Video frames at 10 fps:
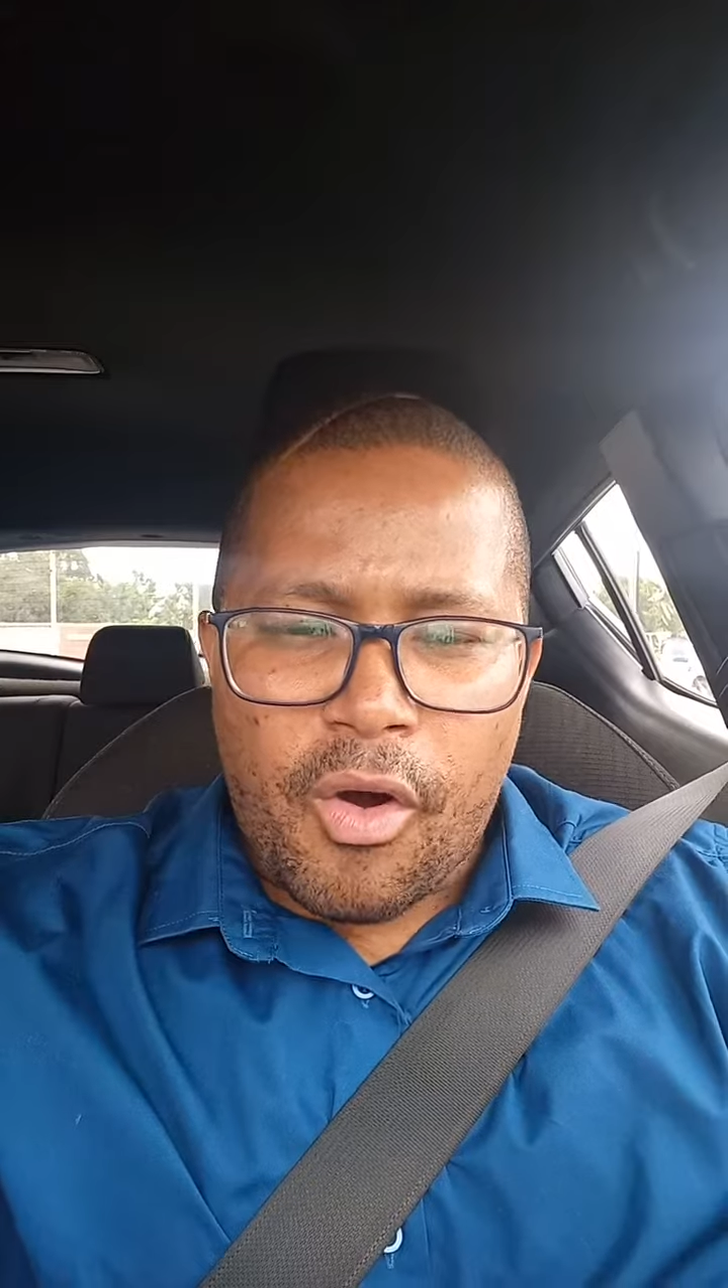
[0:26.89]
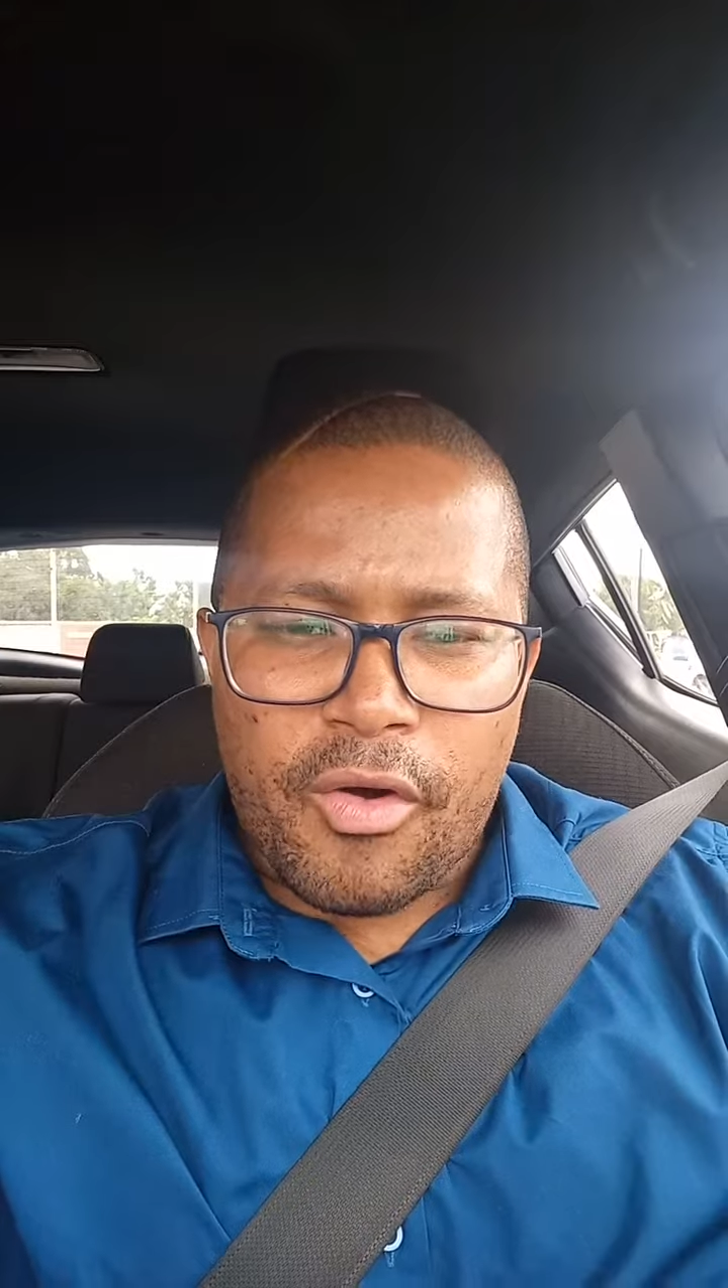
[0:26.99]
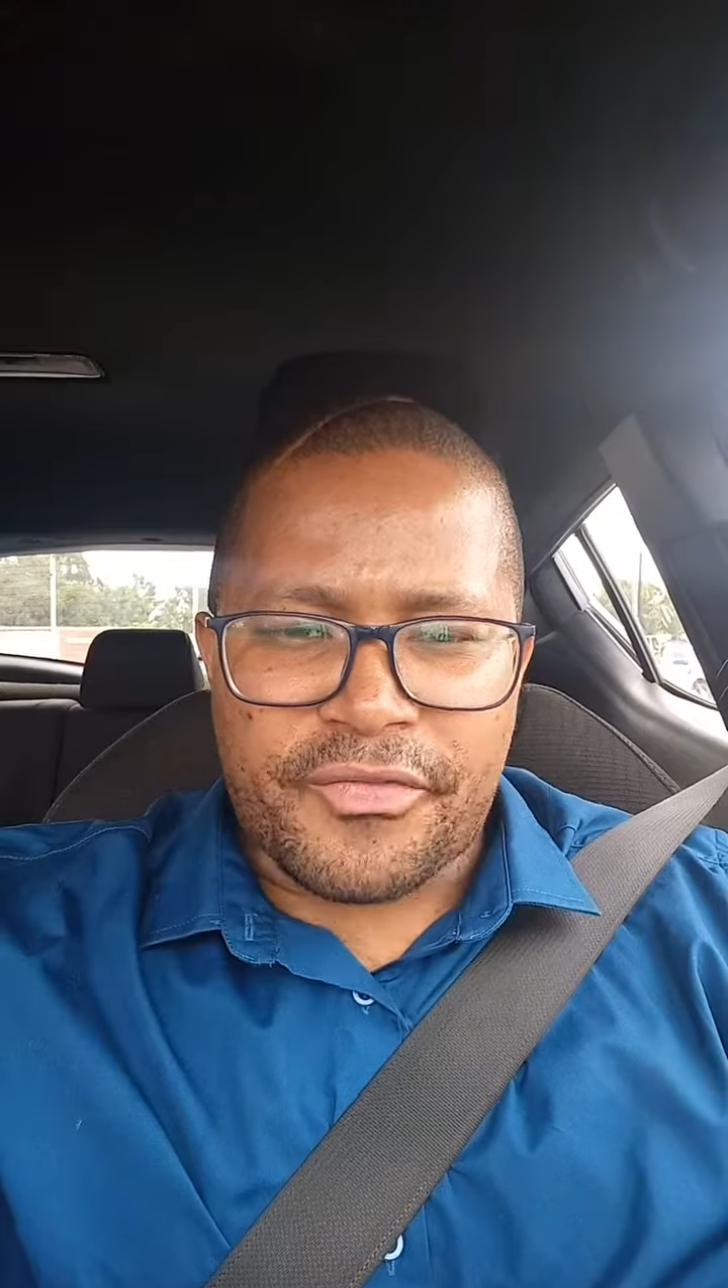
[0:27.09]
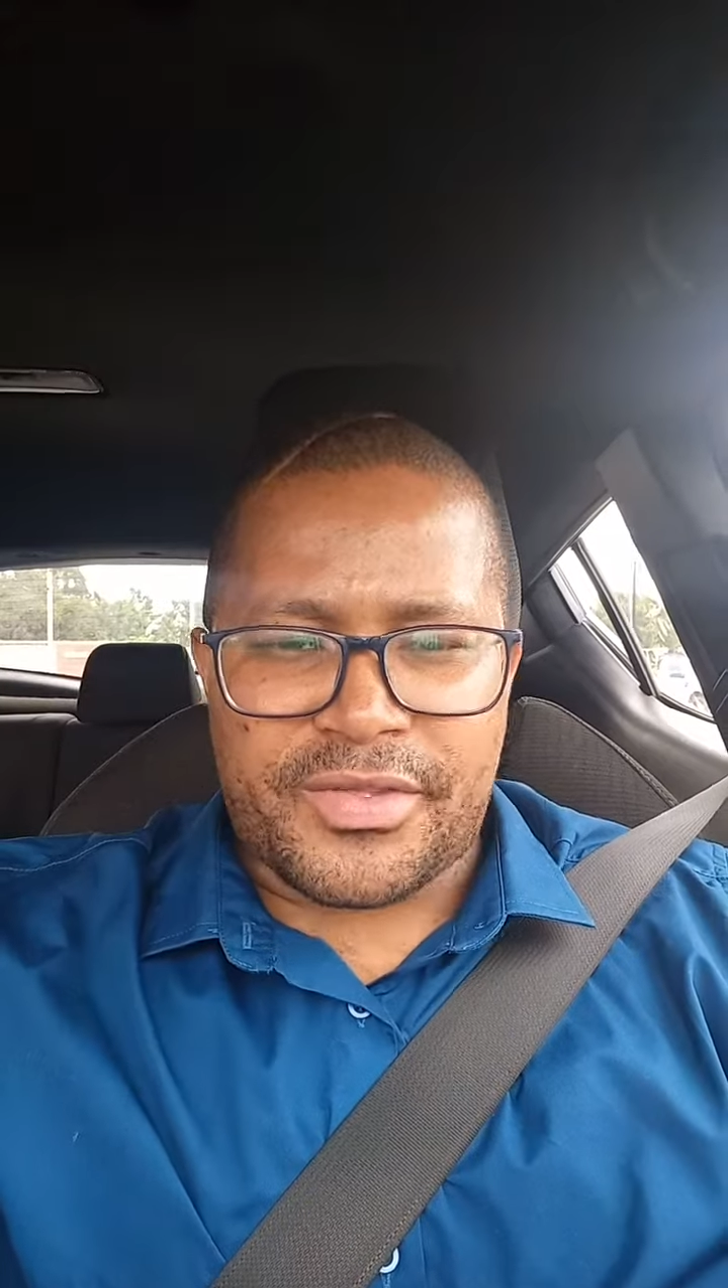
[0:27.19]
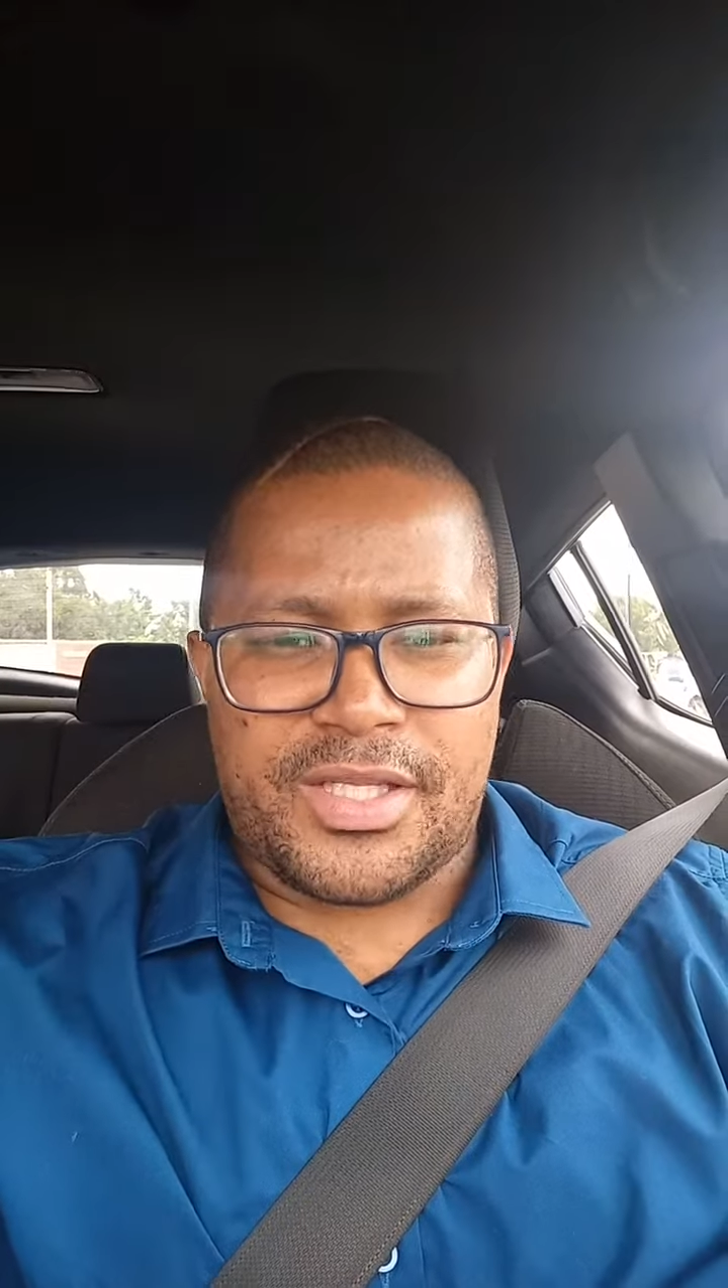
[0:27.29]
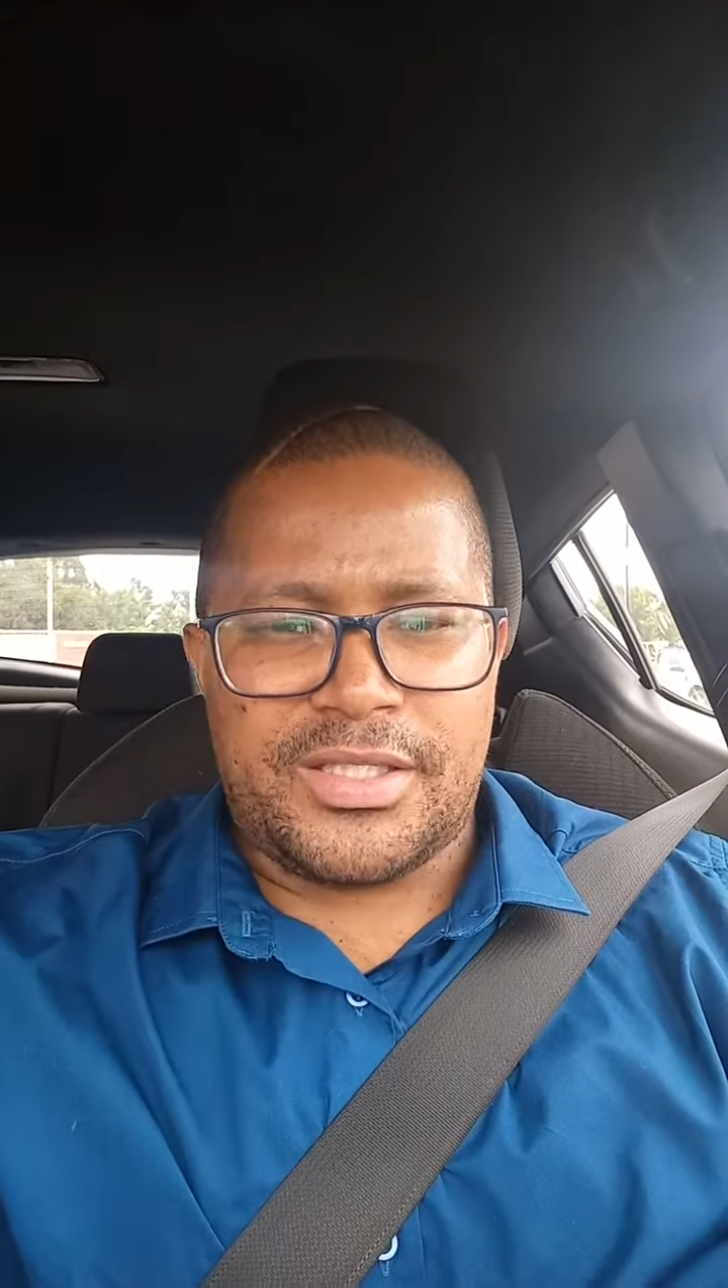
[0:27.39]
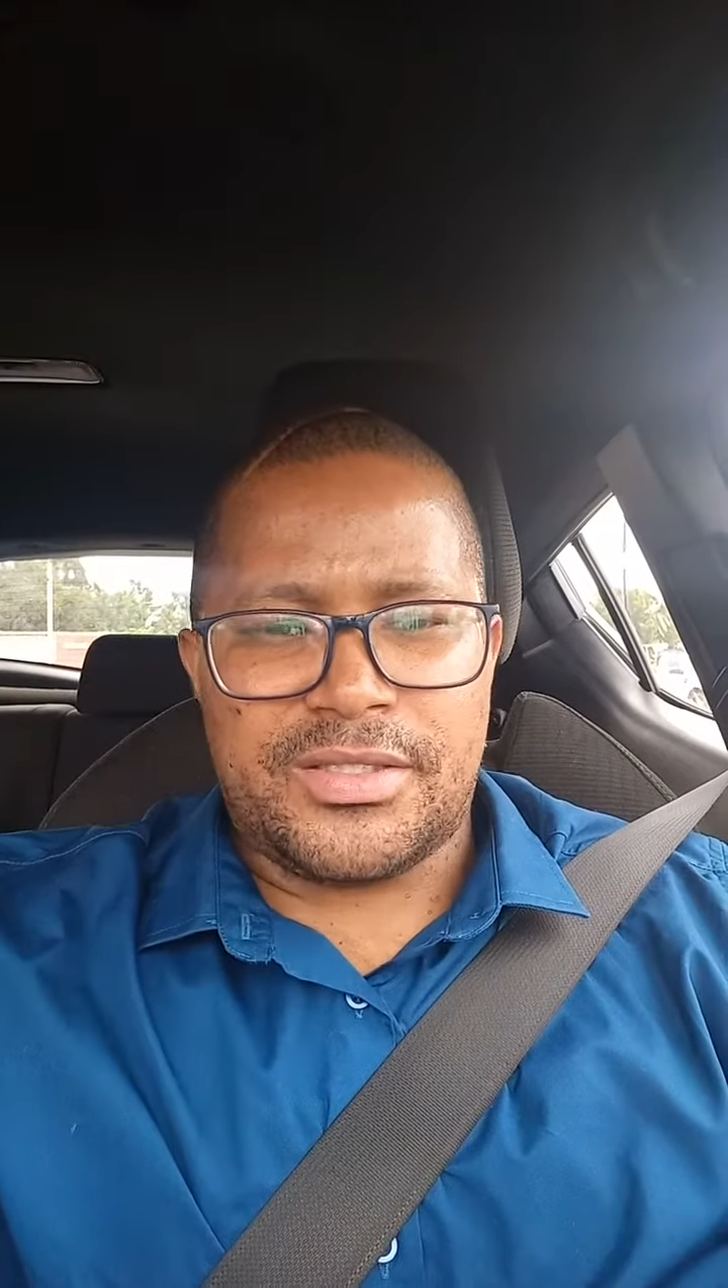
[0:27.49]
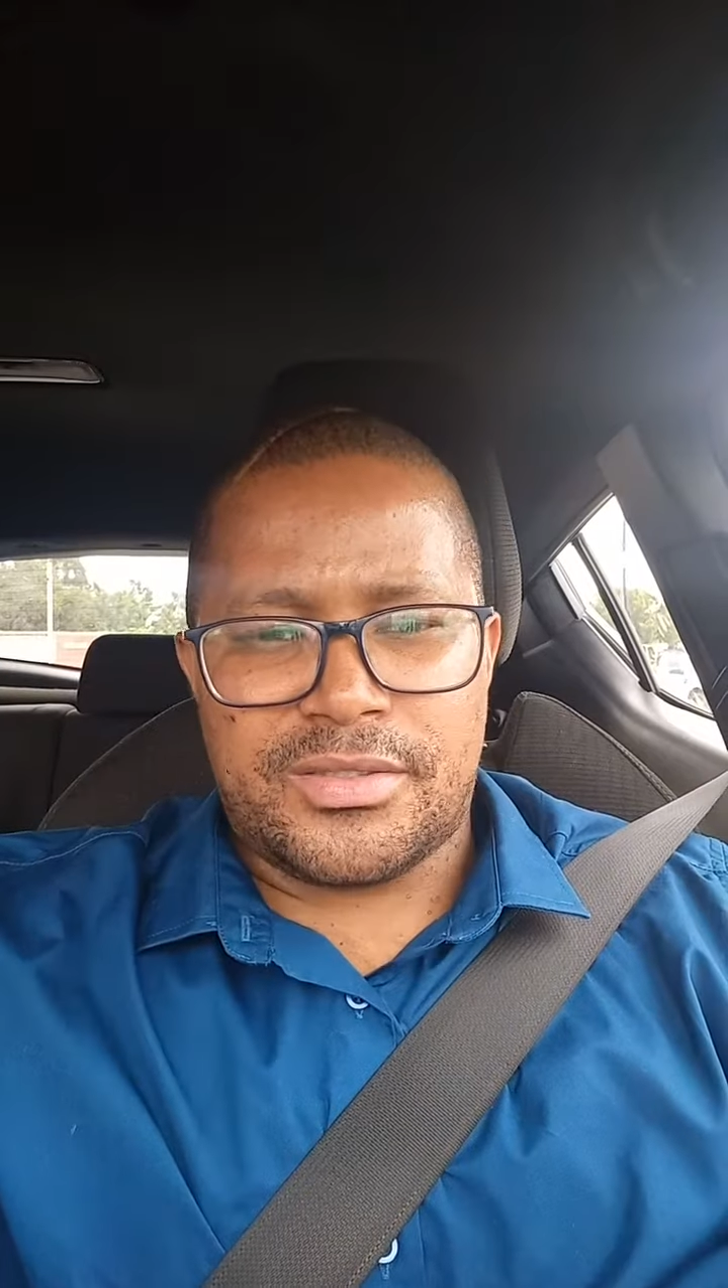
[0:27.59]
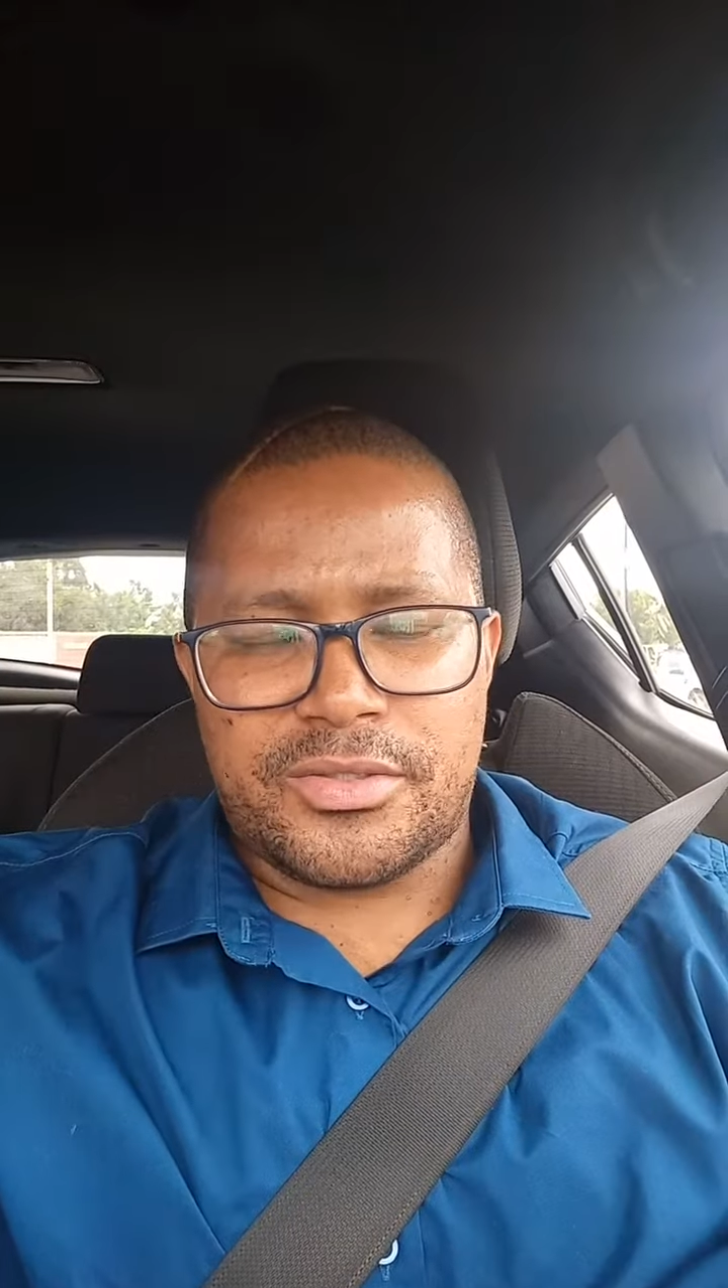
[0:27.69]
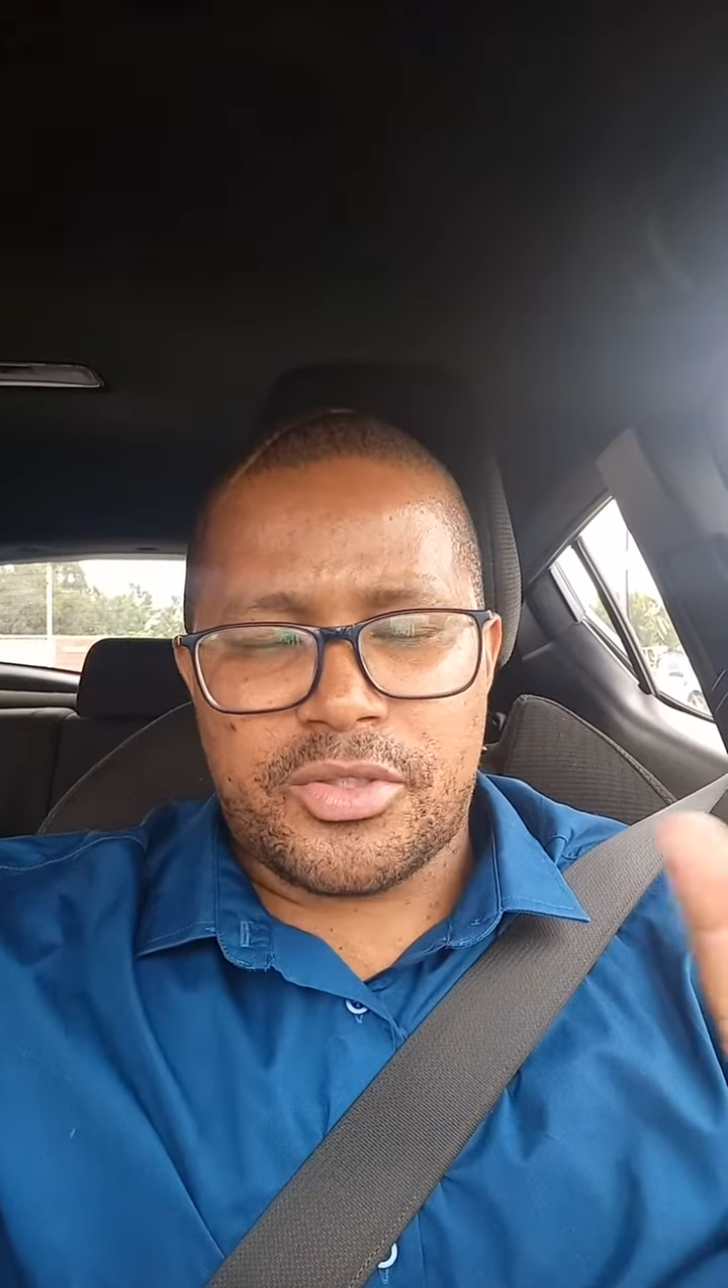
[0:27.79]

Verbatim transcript: often